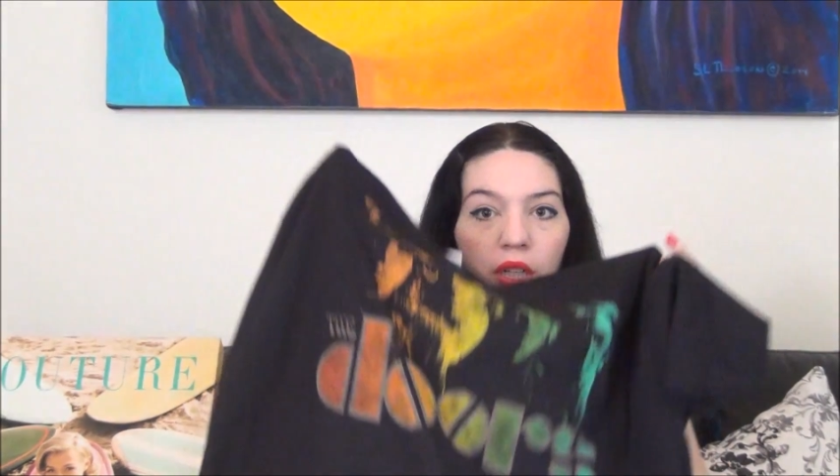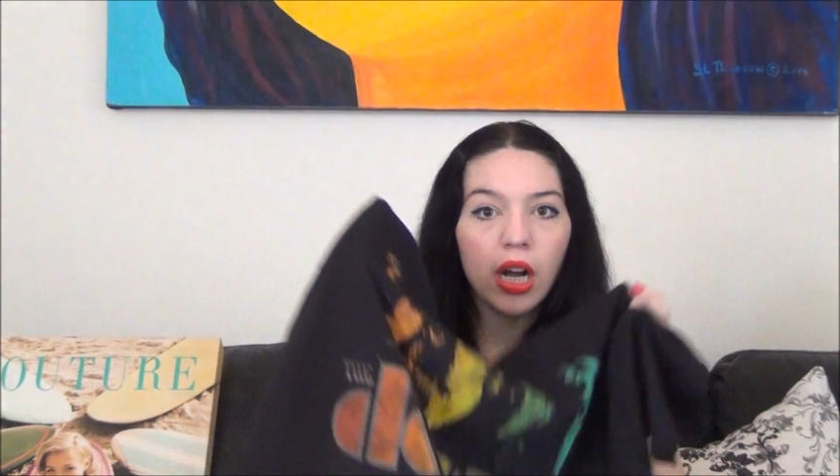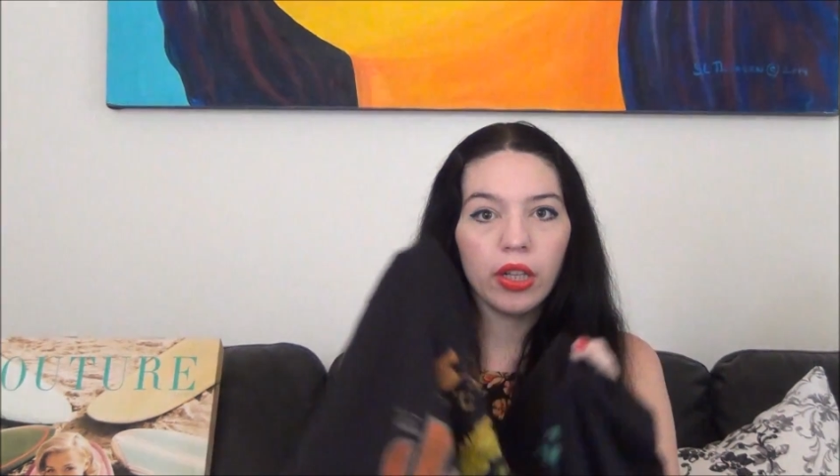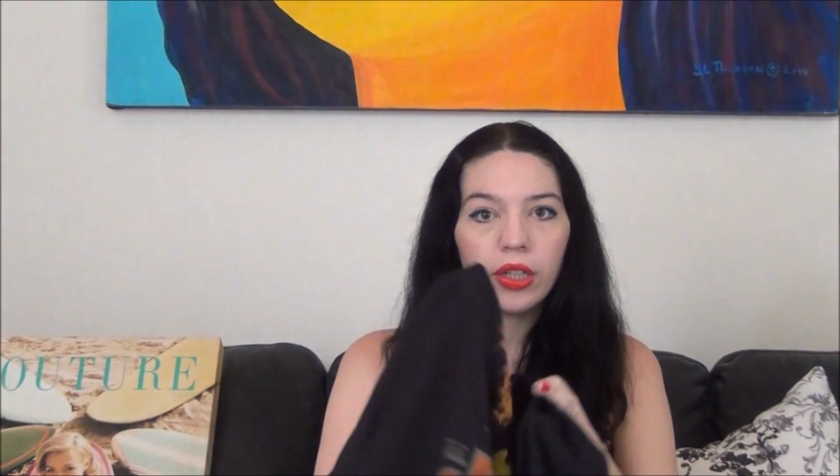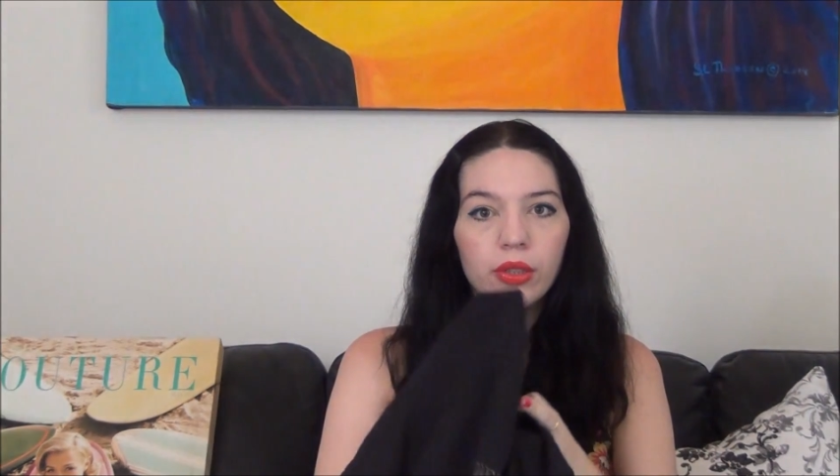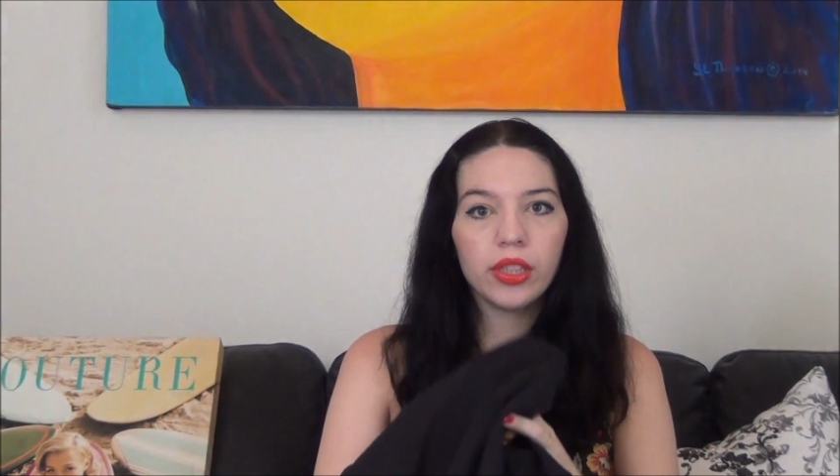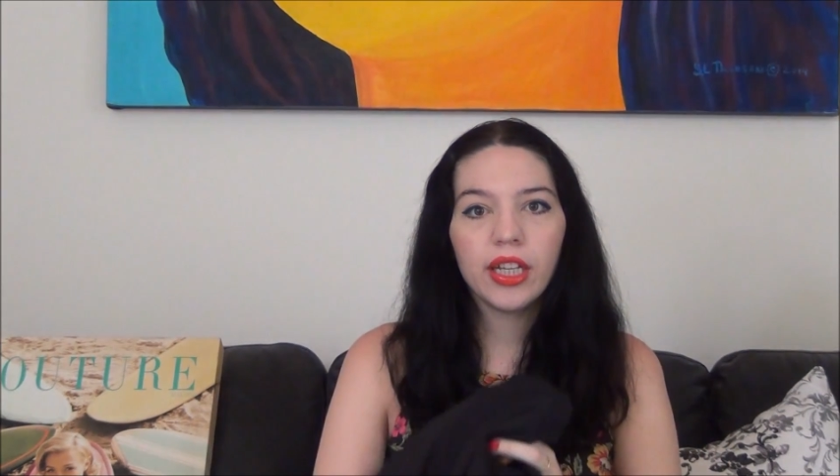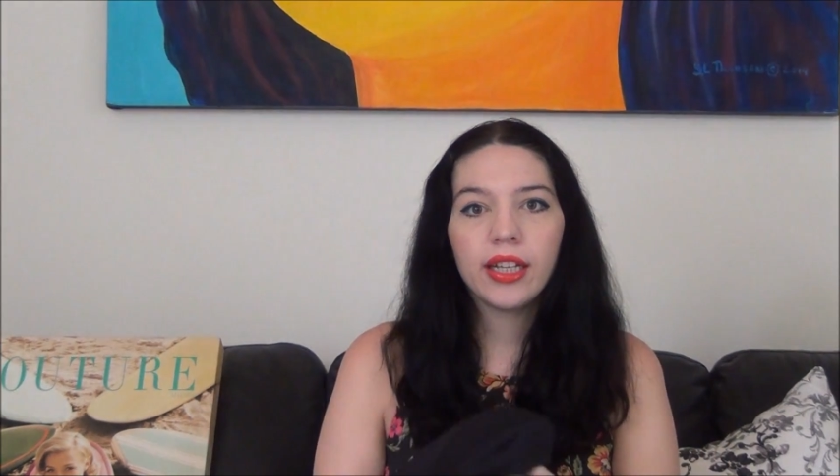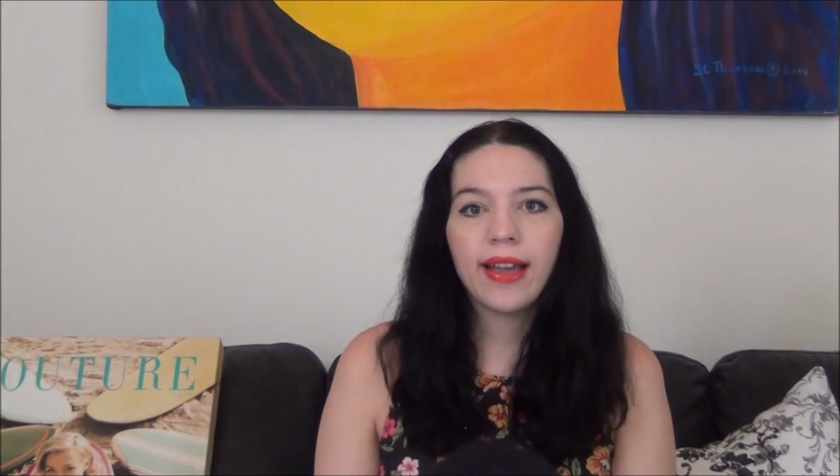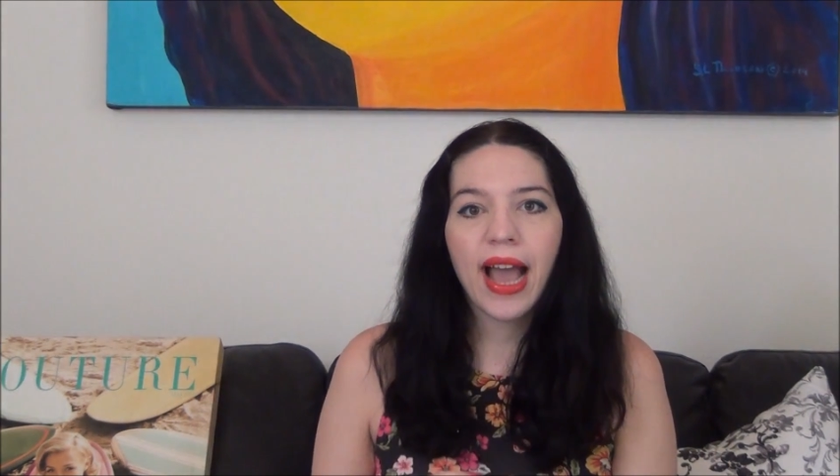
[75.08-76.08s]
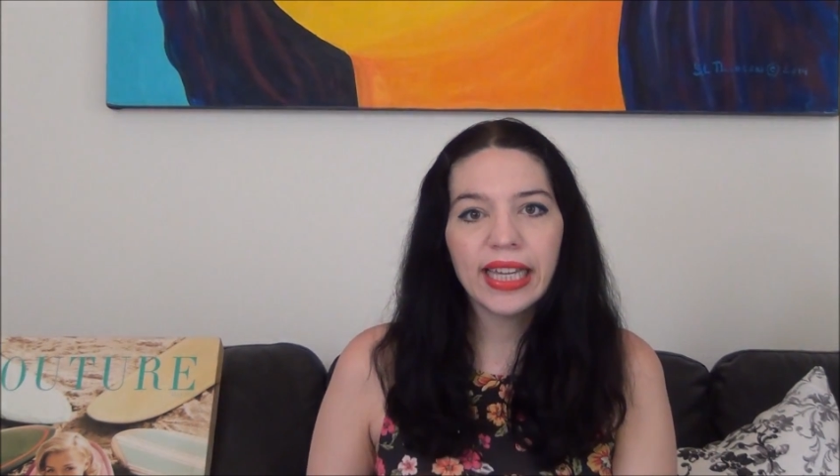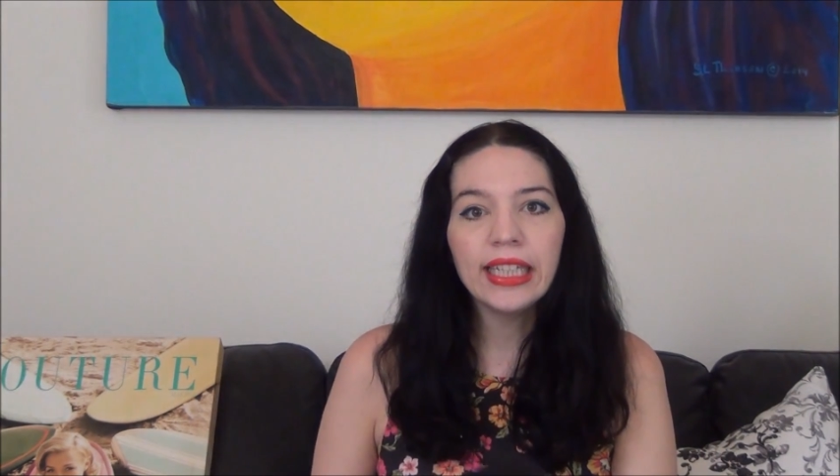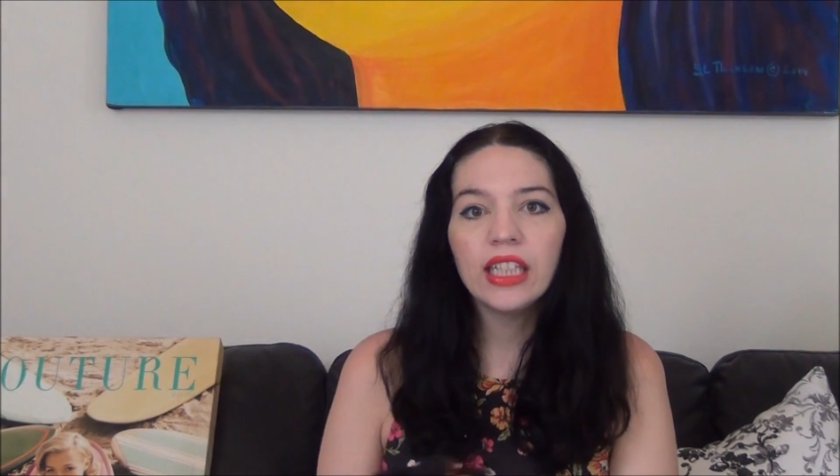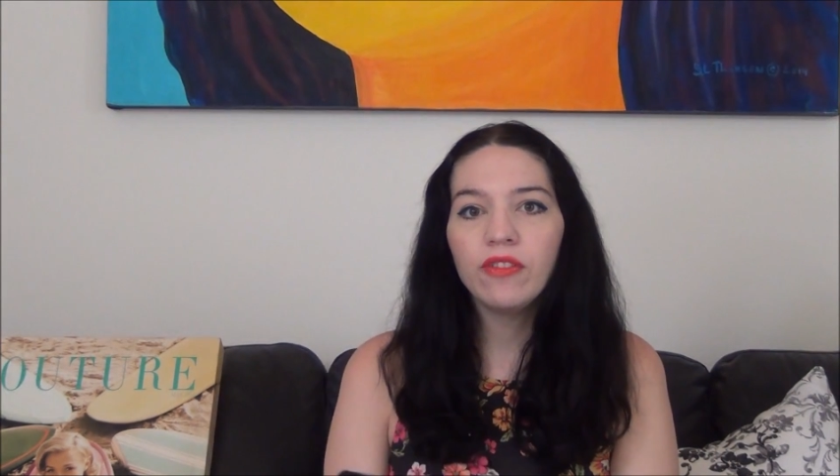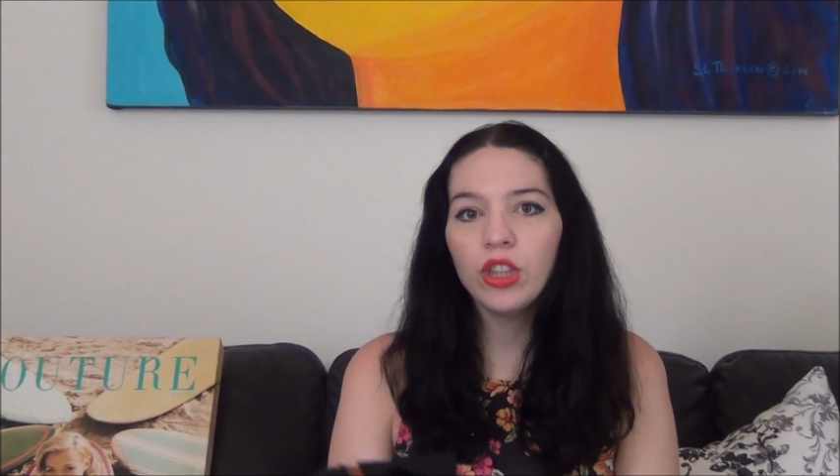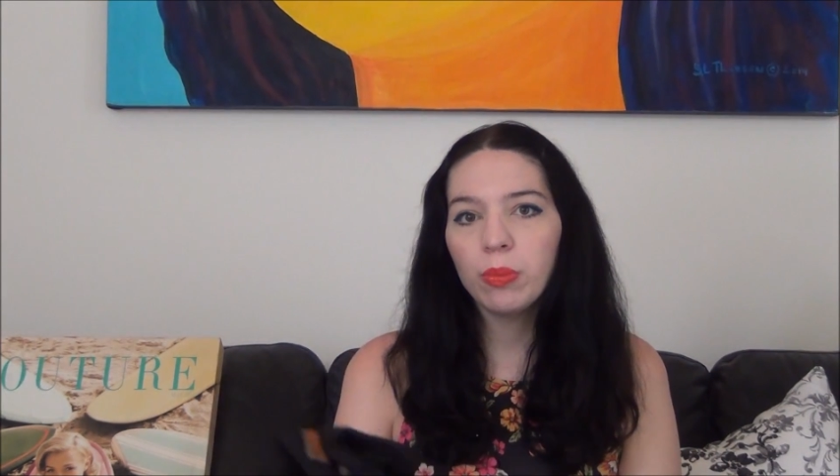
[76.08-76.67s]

dollars. I can give